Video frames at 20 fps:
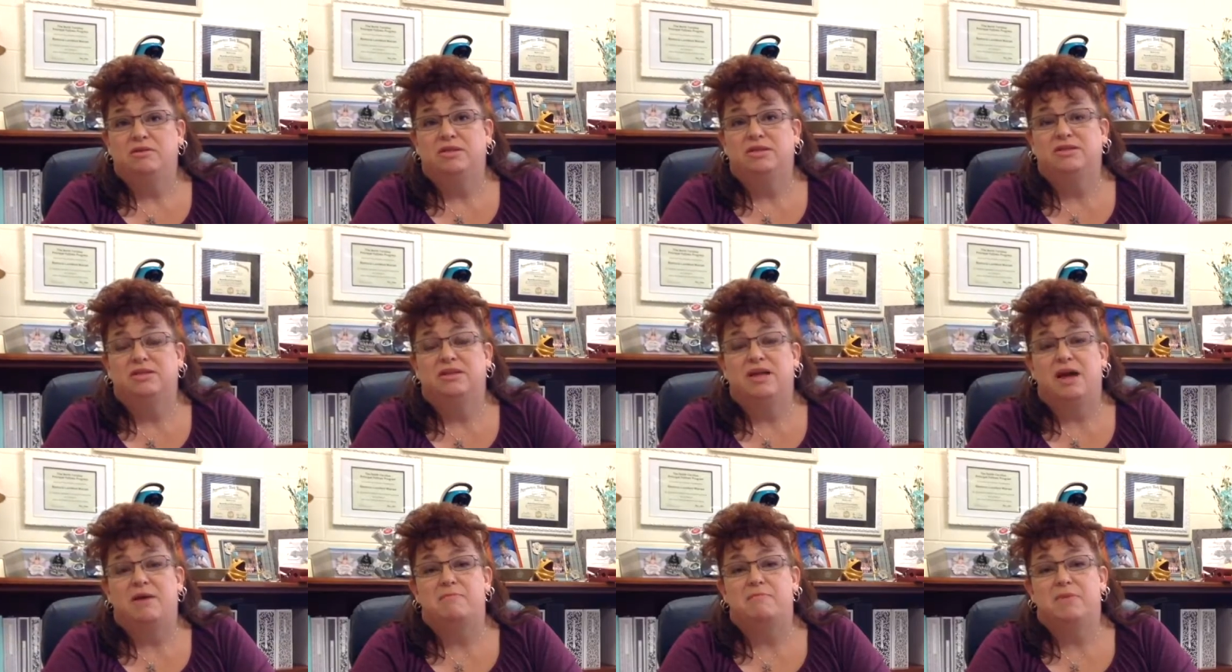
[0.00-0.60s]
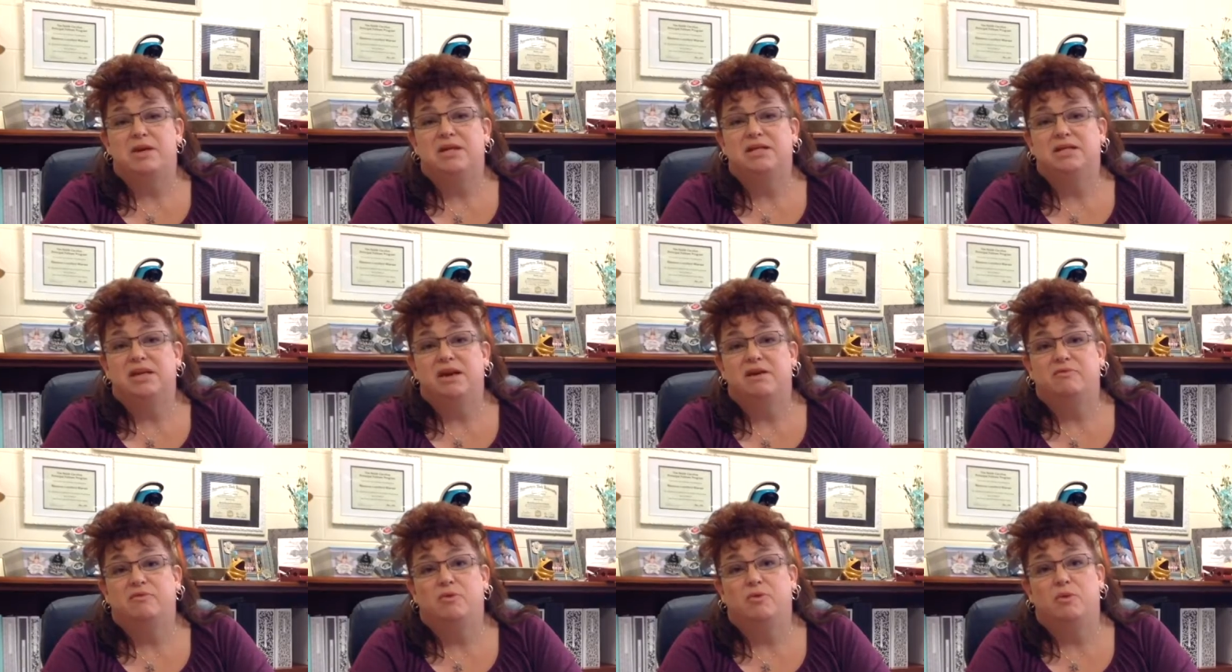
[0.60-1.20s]
This allowed me to
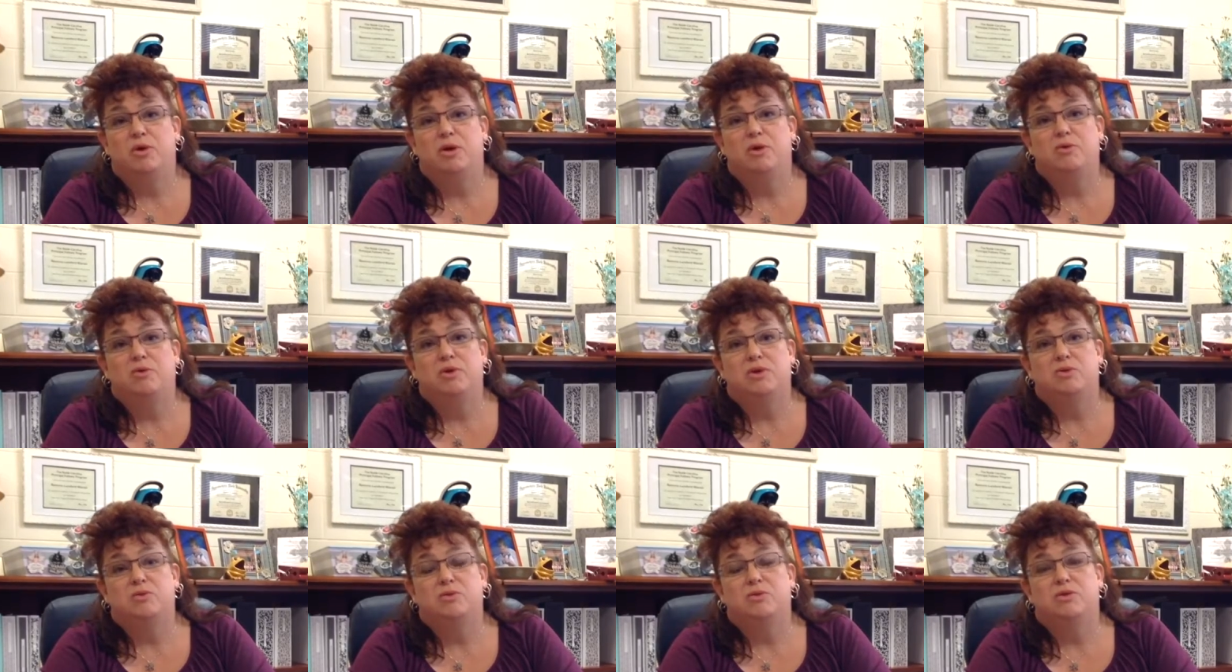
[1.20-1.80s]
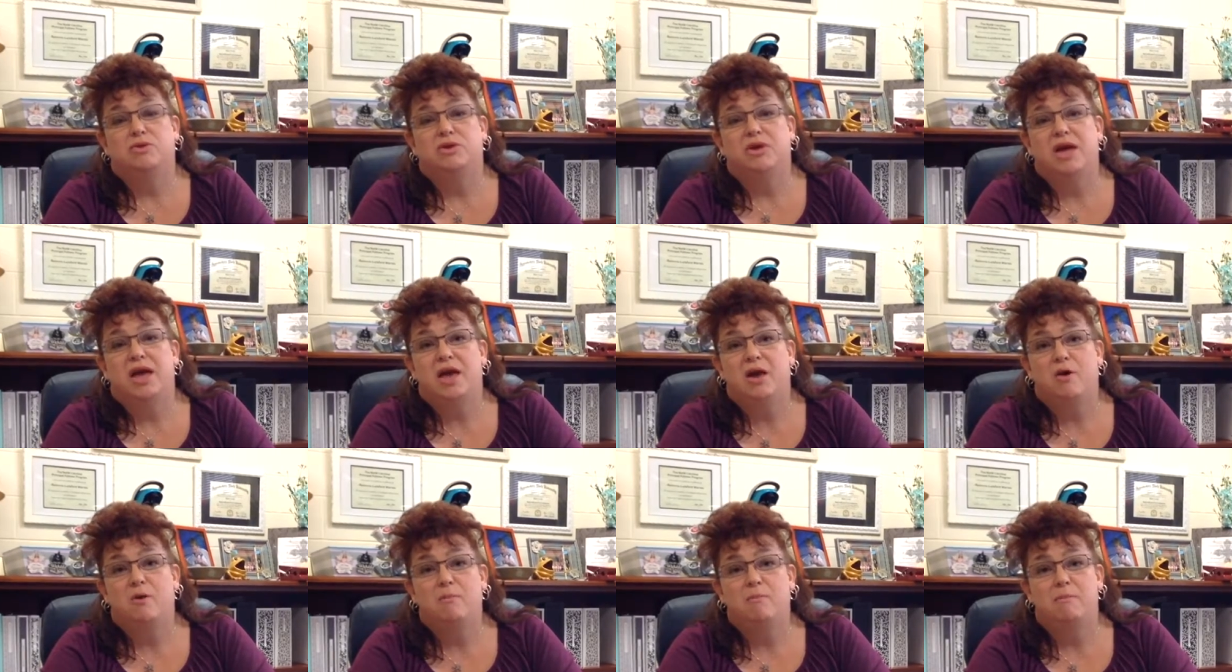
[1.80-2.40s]
have growth in order to
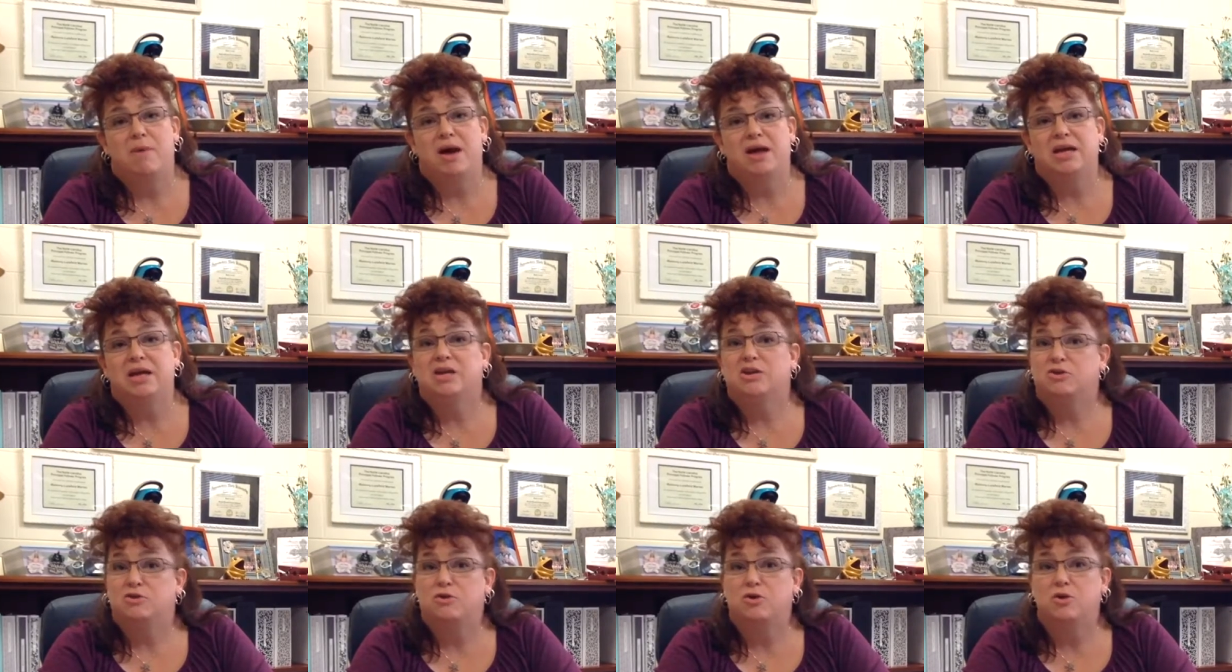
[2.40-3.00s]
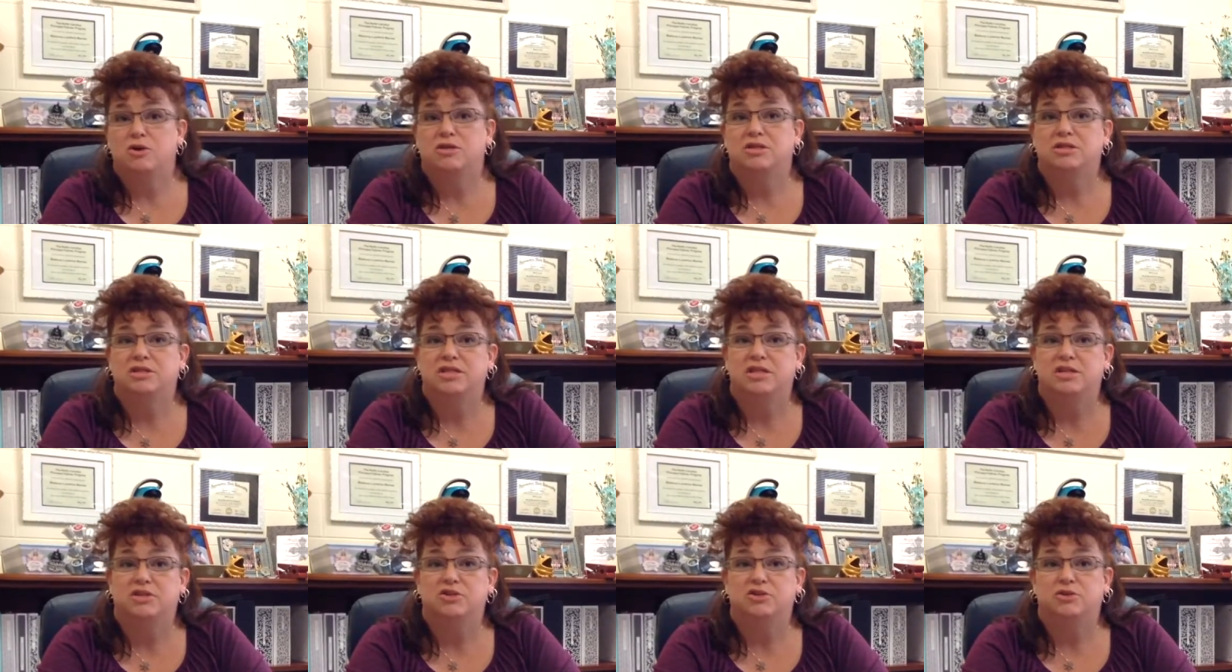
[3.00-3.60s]
help my kindergarten
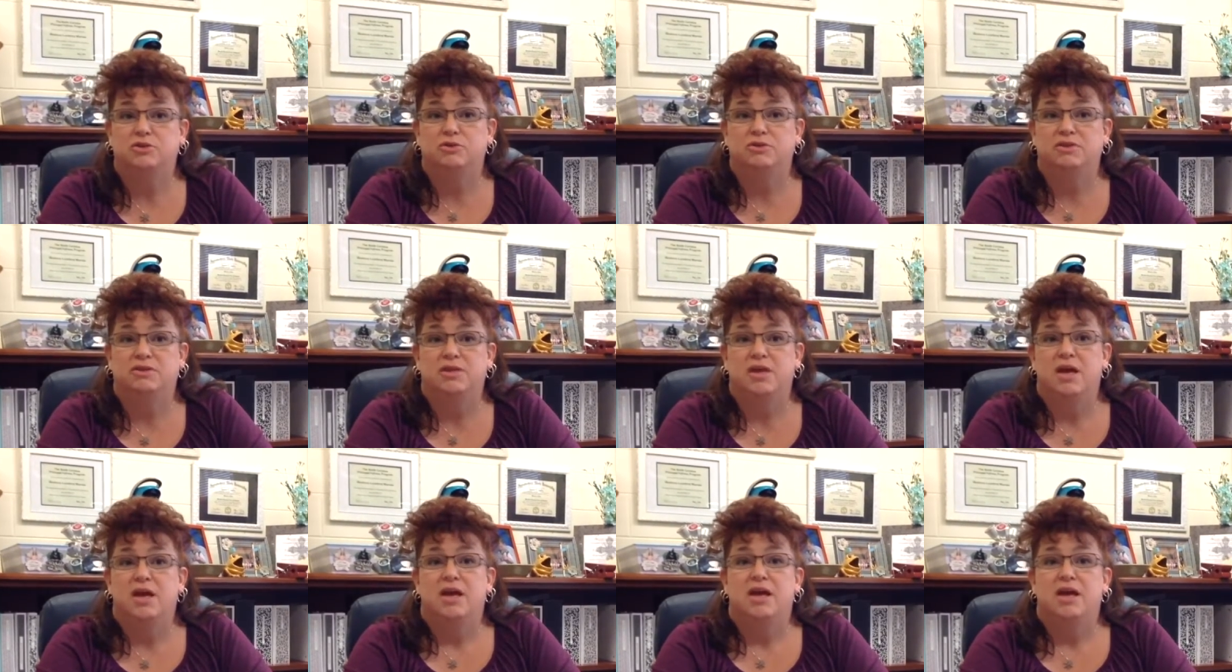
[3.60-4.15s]
teachers